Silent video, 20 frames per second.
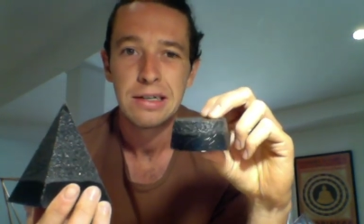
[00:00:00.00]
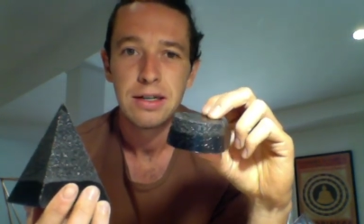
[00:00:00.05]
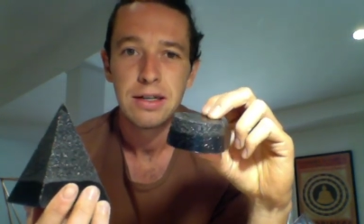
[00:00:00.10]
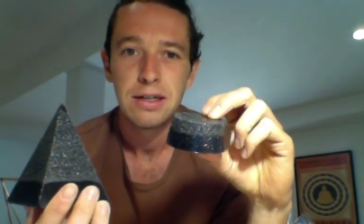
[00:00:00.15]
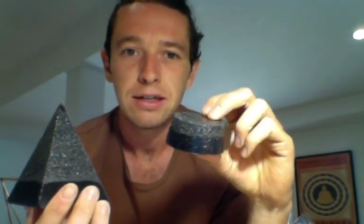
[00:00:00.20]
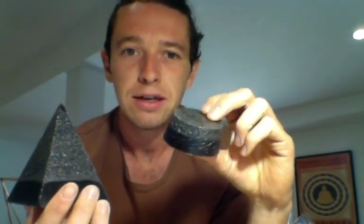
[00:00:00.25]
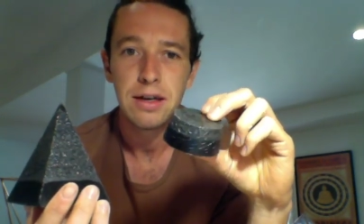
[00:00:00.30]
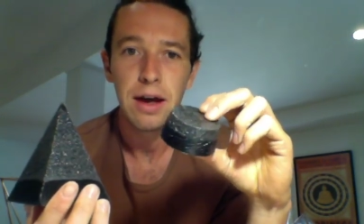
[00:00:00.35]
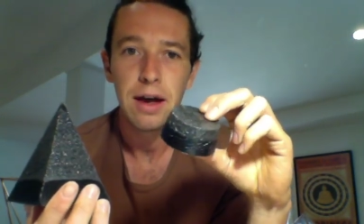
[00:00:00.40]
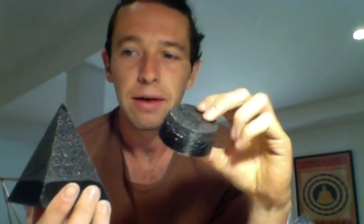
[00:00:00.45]

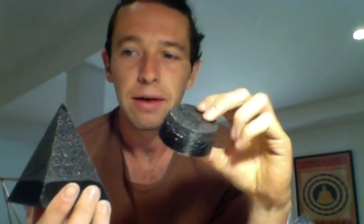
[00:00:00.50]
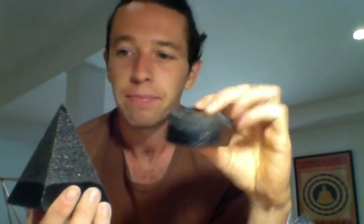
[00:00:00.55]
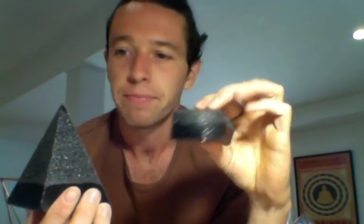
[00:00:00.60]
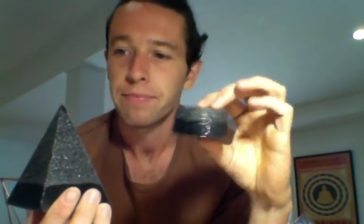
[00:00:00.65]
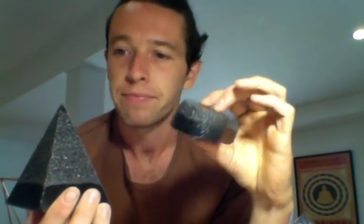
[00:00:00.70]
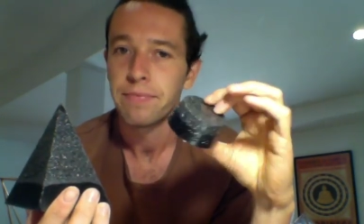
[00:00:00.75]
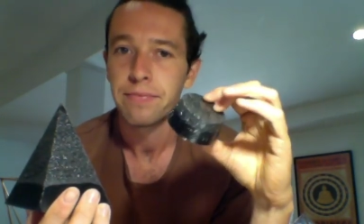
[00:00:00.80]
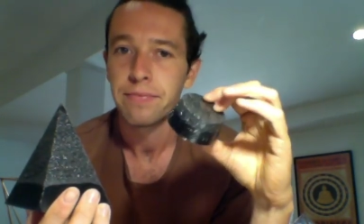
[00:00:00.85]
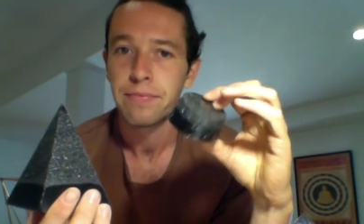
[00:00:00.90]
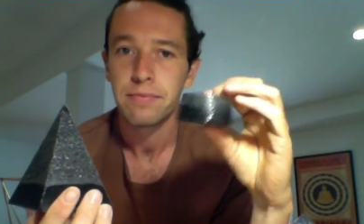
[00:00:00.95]
Yeah,
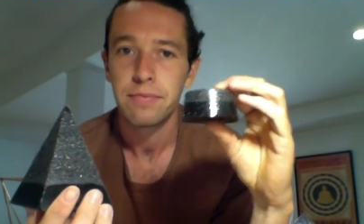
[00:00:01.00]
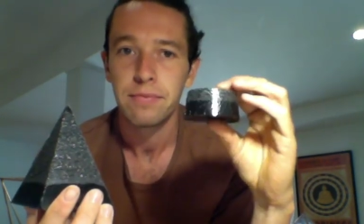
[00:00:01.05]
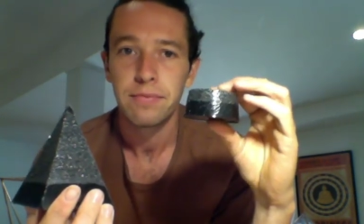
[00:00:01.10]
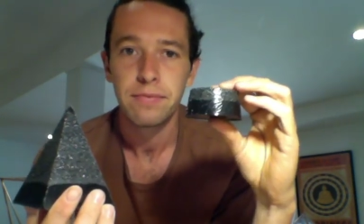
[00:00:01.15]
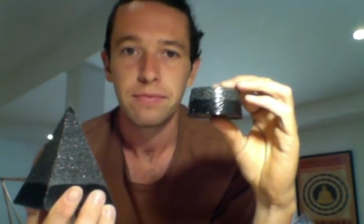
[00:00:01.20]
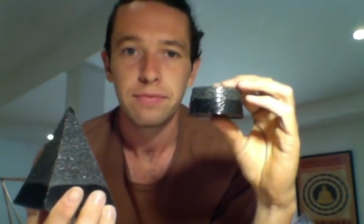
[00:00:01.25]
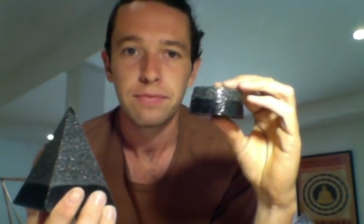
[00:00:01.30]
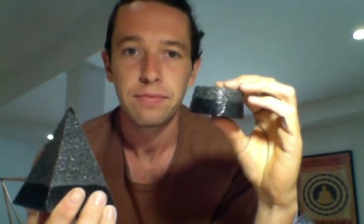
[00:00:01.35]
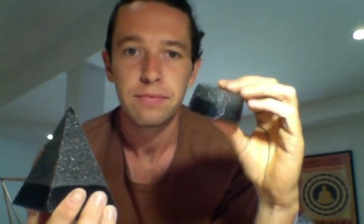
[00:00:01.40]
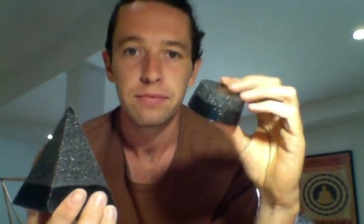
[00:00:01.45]

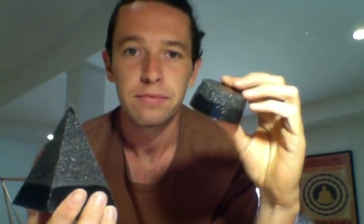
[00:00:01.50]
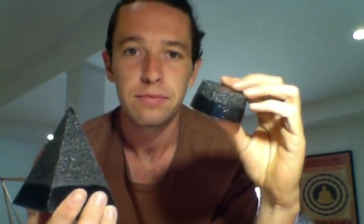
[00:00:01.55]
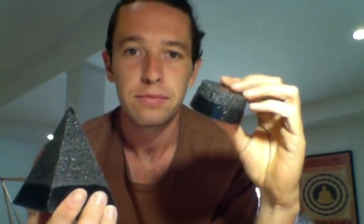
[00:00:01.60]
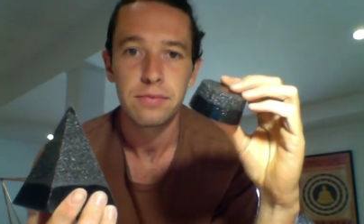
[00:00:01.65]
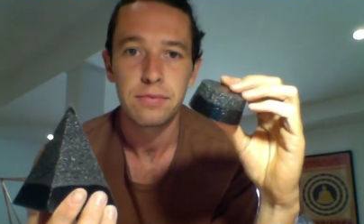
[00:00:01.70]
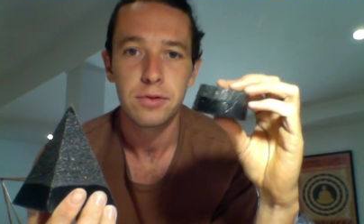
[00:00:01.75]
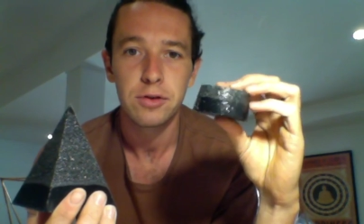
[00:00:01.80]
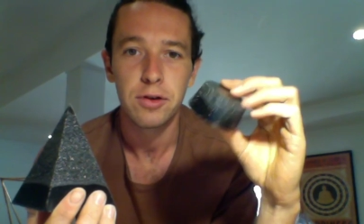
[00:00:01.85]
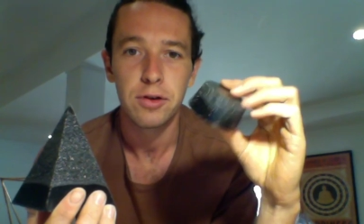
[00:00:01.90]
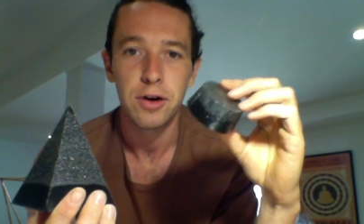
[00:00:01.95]

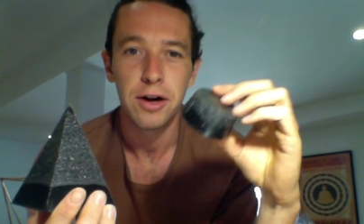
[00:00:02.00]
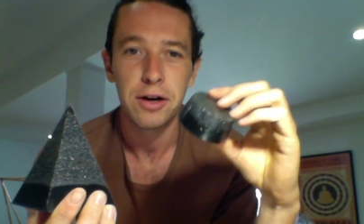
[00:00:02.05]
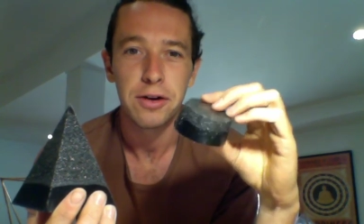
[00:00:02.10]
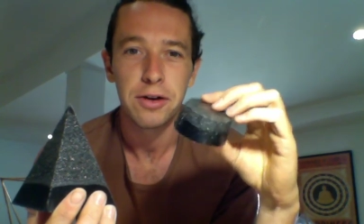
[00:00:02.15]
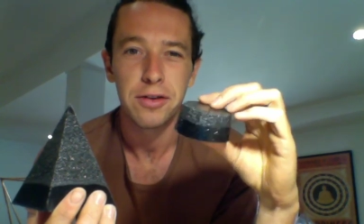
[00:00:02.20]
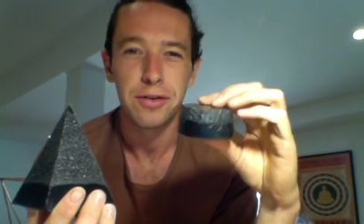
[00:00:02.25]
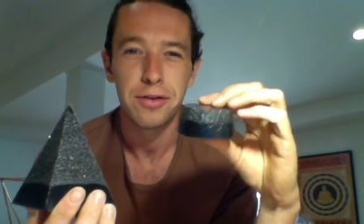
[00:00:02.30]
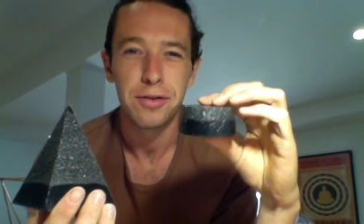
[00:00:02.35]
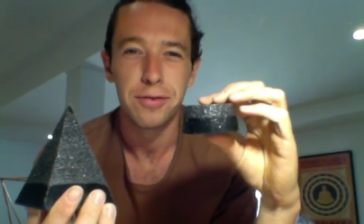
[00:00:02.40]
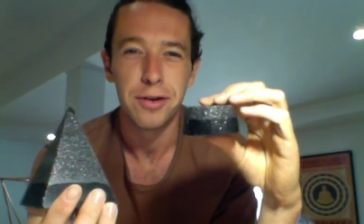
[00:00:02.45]
trying
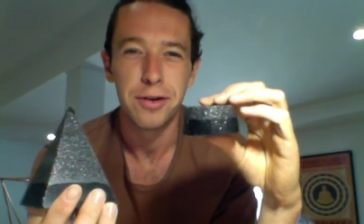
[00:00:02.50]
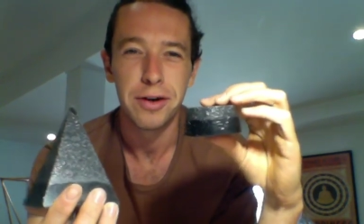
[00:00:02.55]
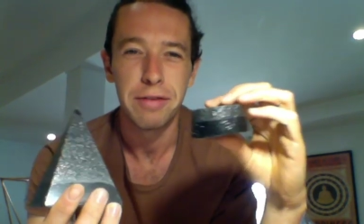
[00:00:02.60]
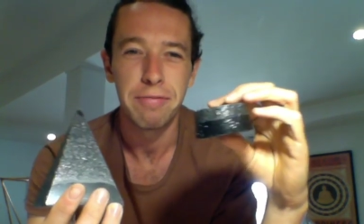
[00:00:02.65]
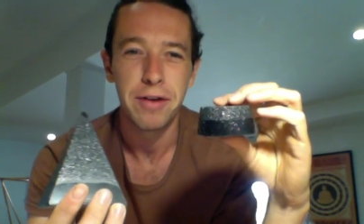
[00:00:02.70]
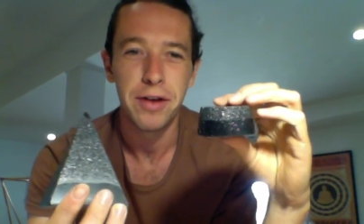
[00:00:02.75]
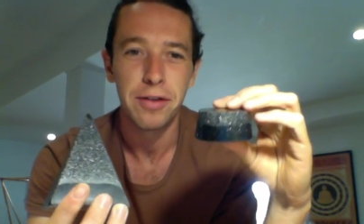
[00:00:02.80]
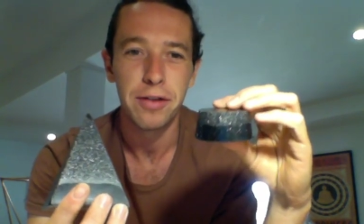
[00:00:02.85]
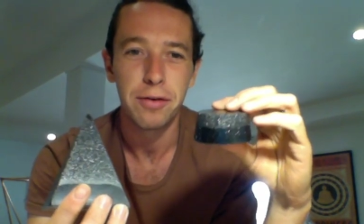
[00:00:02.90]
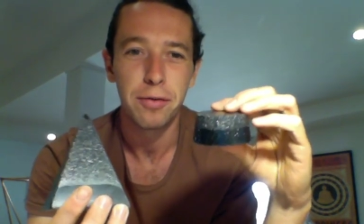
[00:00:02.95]
not to
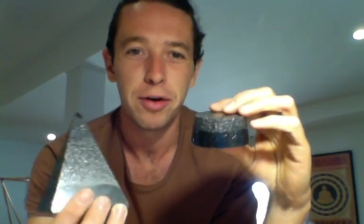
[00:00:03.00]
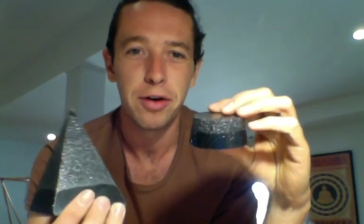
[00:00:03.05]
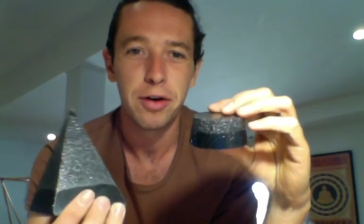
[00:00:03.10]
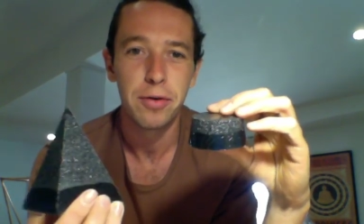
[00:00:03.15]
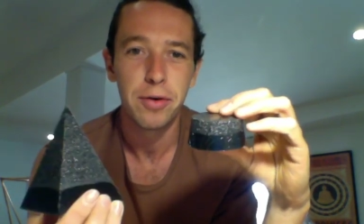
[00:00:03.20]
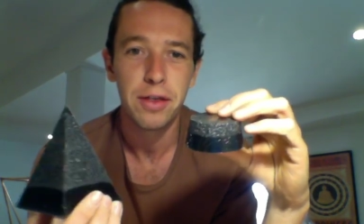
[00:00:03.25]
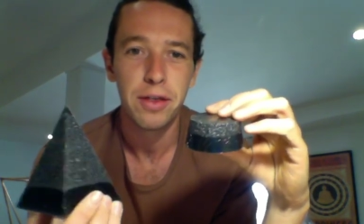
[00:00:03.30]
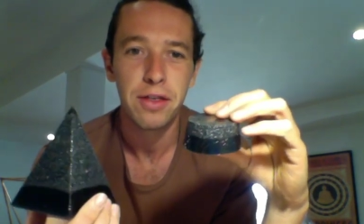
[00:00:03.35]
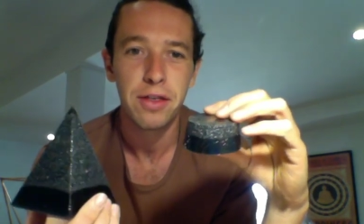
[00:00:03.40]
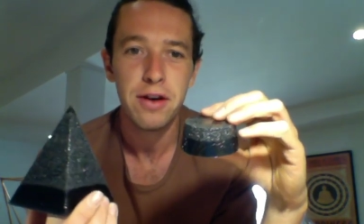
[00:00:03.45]
reinvent the wheel
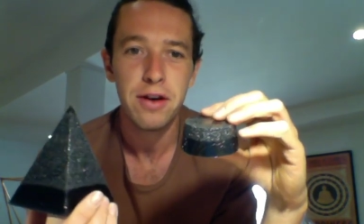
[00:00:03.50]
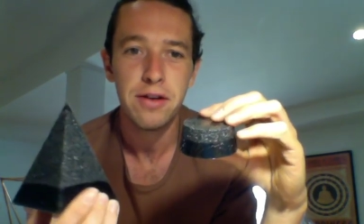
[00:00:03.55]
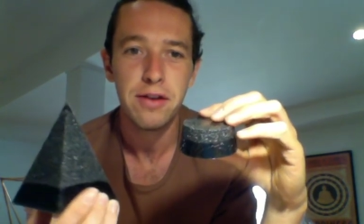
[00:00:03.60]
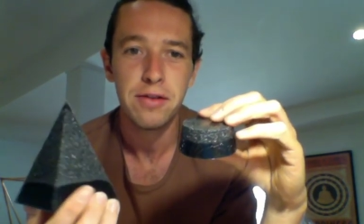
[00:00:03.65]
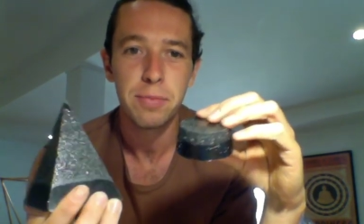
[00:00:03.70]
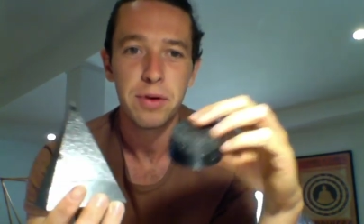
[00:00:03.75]
with these,